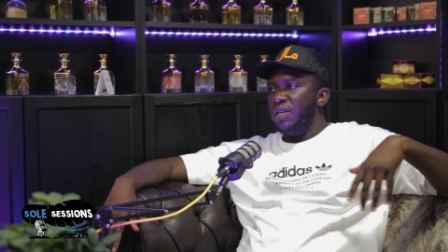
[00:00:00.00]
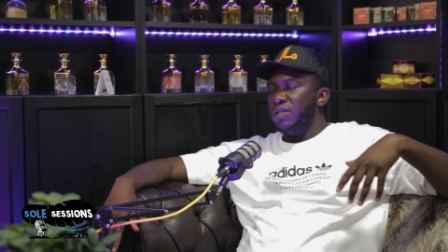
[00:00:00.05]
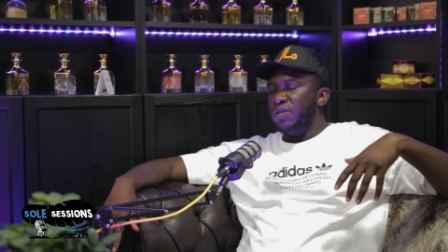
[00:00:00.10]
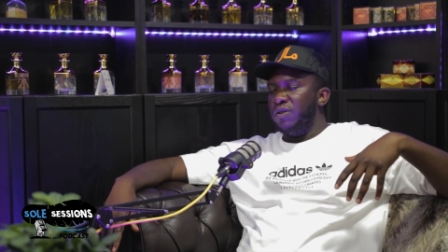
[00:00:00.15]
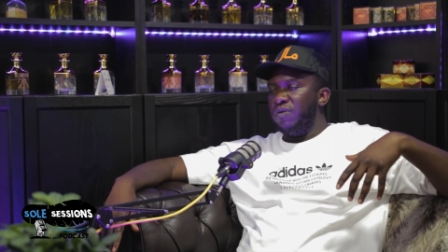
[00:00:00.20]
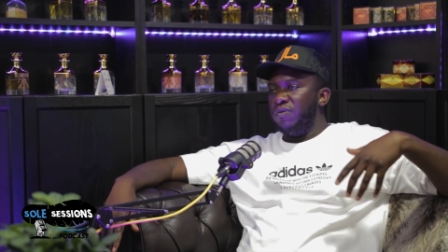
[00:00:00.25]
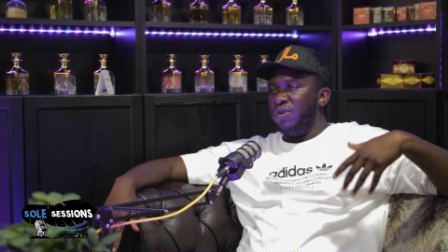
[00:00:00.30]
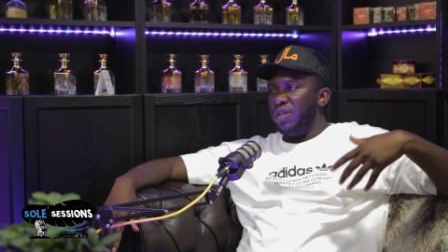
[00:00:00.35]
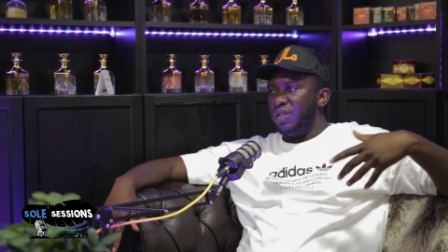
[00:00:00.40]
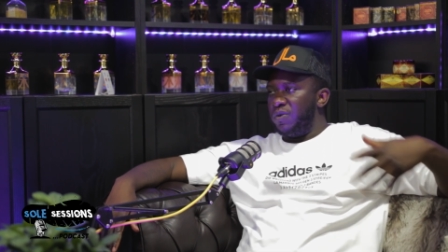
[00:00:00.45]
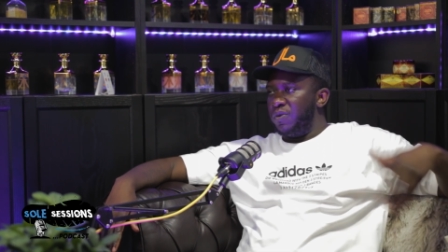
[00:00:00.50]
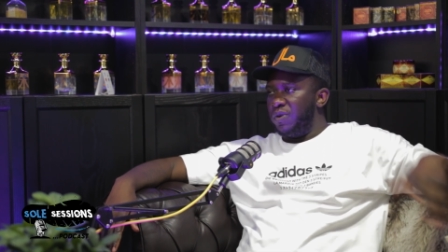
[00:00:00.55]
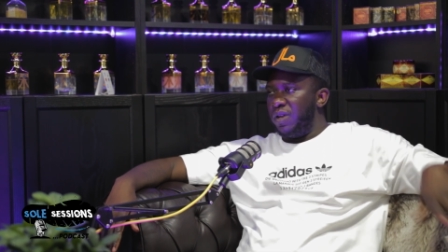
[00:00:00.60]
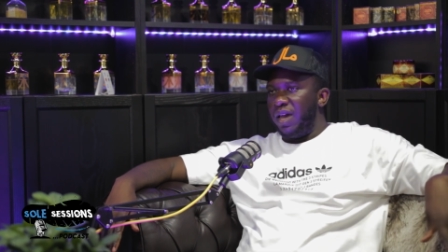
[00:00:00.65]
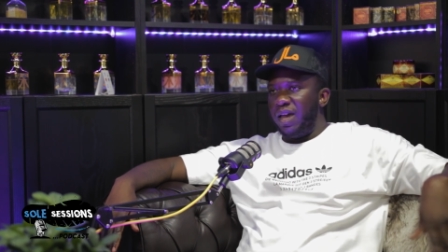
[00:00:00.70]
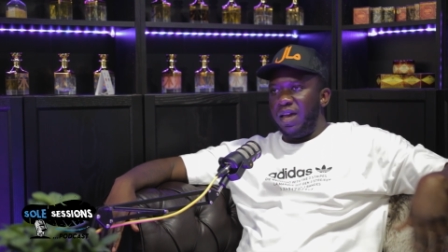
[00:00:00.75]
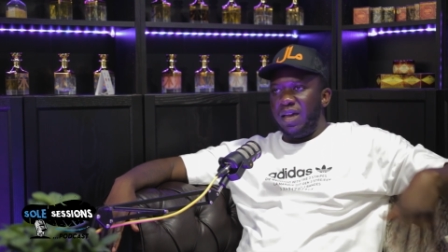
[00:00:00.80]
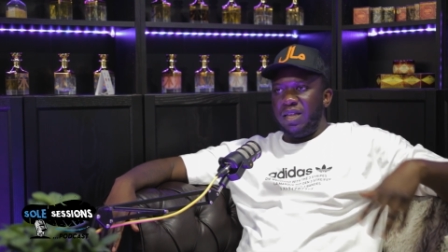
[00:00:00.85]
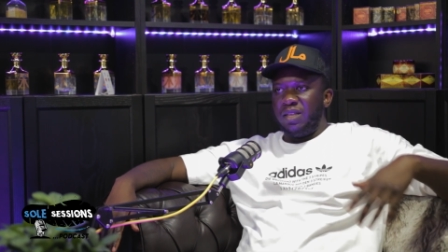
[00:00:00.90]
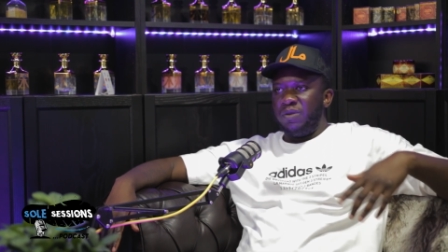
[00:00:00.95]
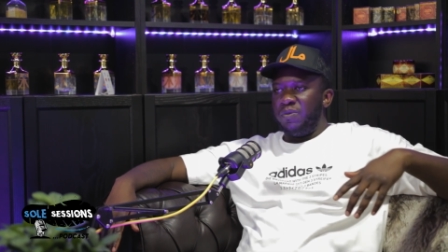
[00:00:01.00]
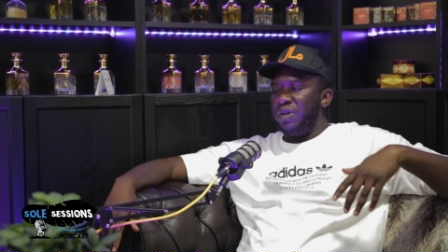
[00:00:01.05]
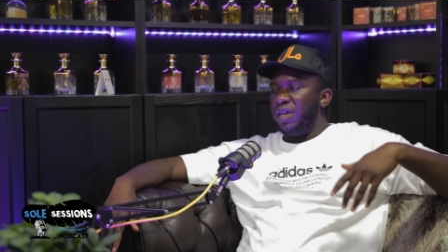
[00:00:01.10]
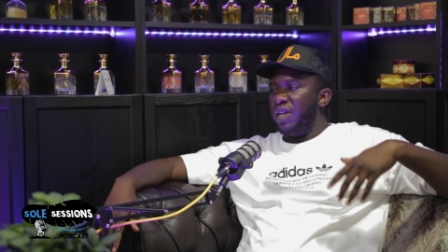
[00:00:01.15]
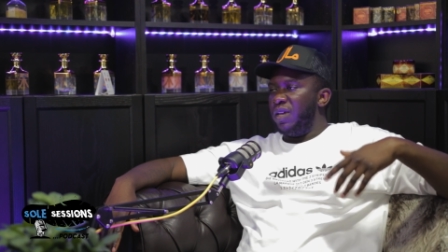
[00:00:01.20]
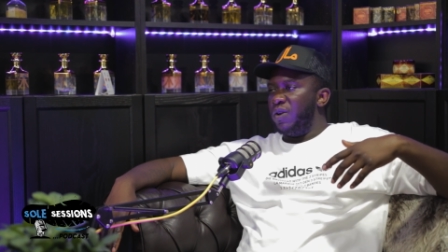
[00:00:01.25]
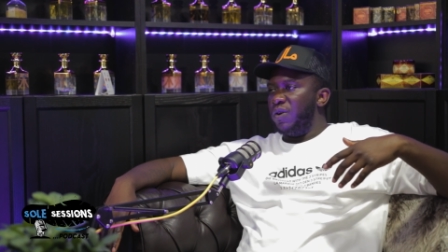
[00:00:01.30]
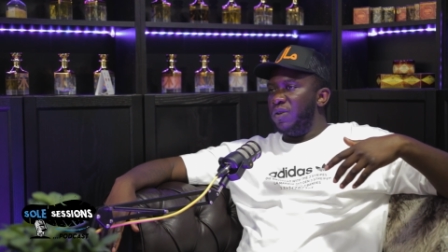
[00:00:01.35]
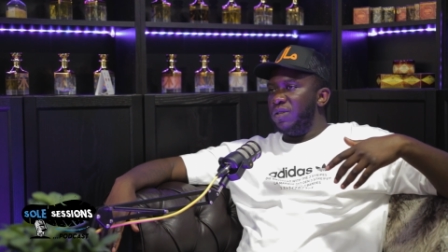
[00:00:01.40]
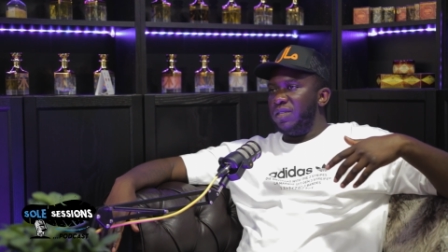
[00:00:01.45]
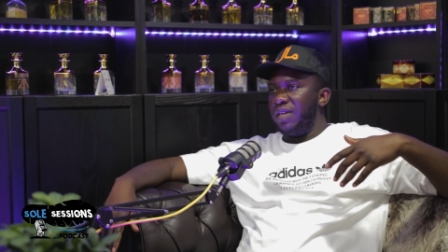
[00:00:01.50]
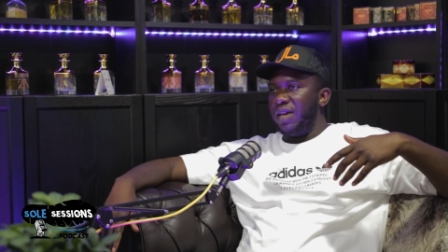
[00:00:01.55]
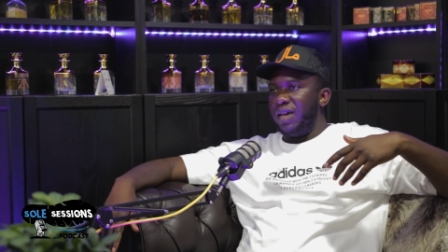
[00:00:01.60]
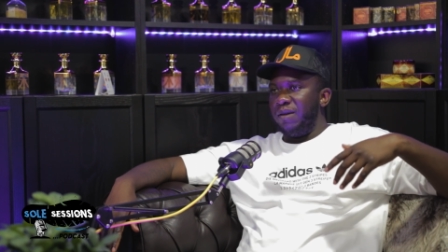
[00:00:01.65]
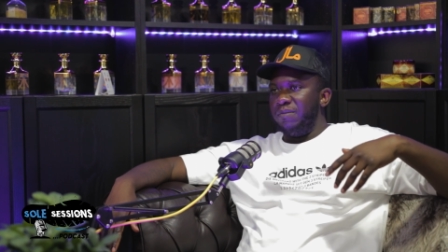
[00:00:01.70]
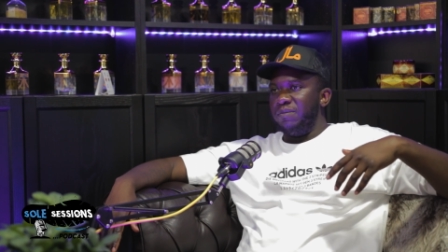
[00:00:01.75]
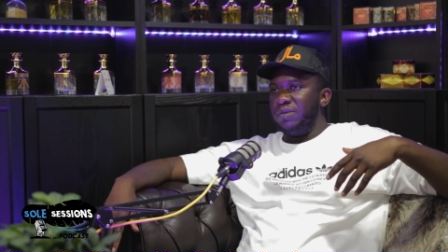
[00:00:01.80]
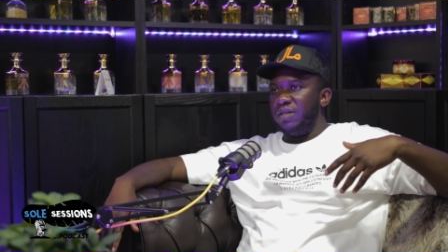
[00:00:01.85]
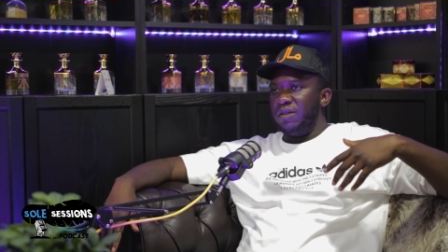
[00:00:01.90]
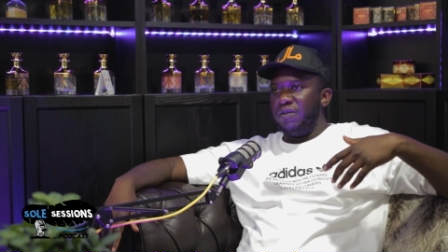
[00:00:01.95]
to read Quran. We ain't got
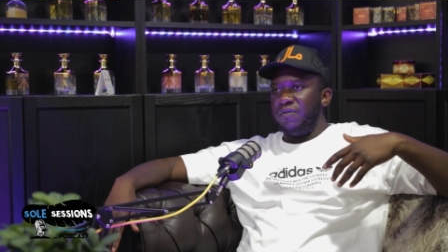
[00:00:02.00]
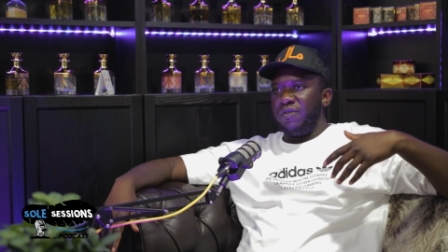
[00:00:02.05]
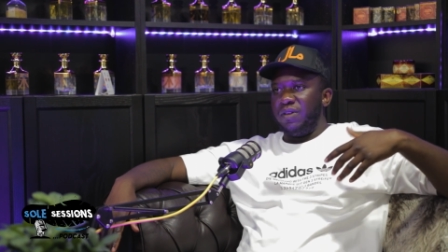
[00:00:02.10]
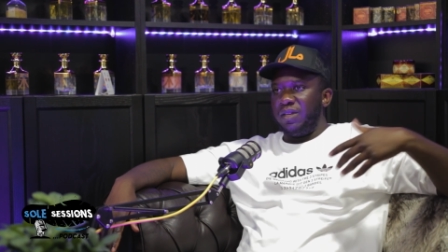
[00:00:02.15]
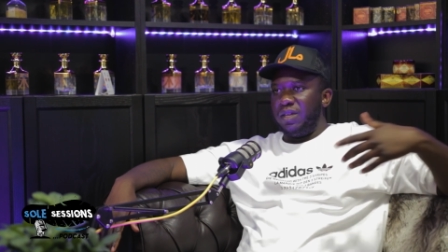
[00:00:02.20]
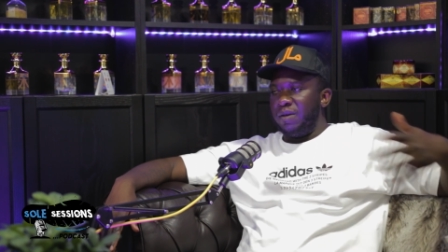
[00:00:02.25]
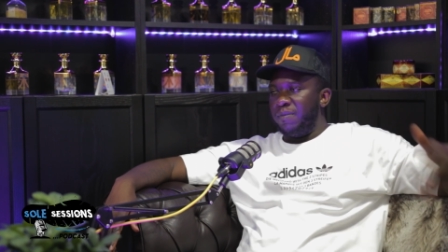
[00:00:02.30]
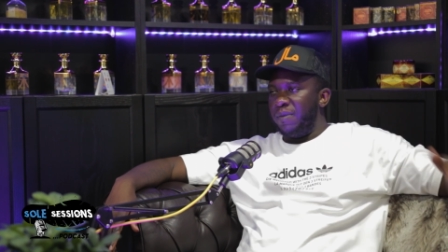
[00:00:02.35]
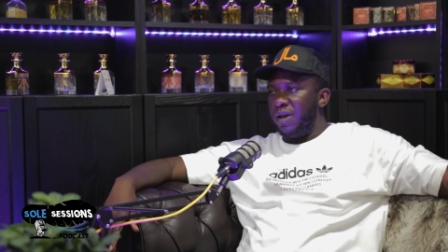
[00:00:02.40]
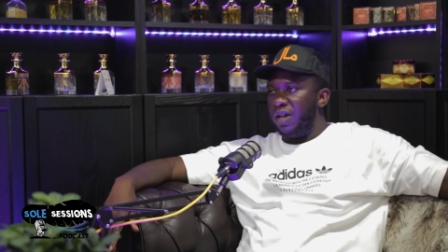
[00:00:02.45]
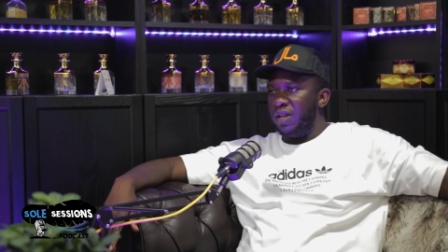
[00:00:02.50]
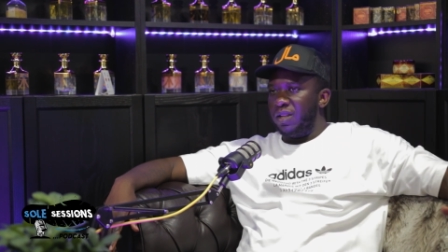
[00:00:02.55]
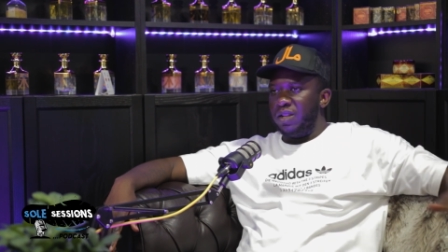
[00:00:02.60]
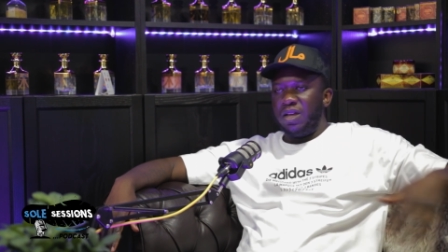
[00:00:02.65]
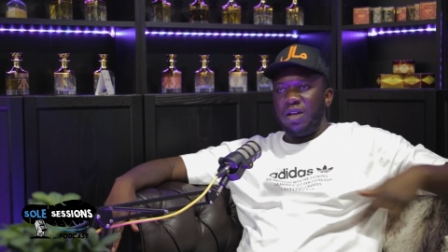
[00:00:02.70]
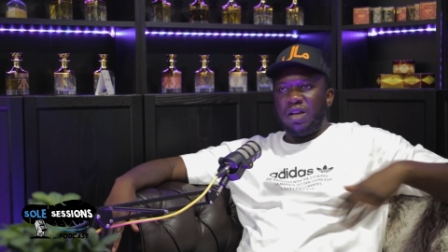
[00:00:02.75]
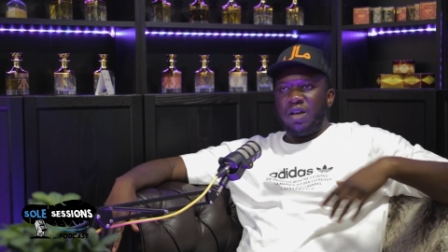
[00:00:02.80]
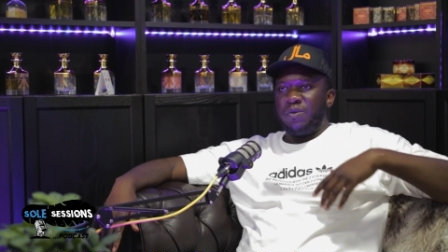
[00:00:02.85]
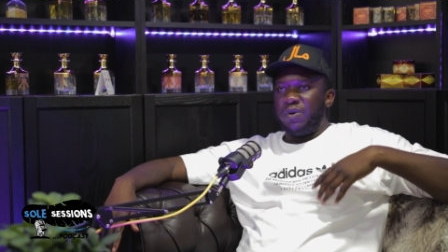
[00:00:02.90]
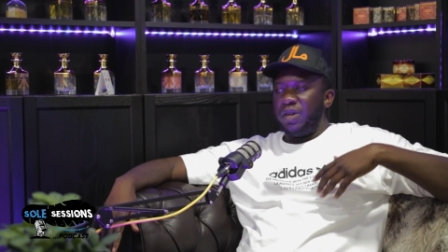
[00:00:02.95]
time to think about Allah.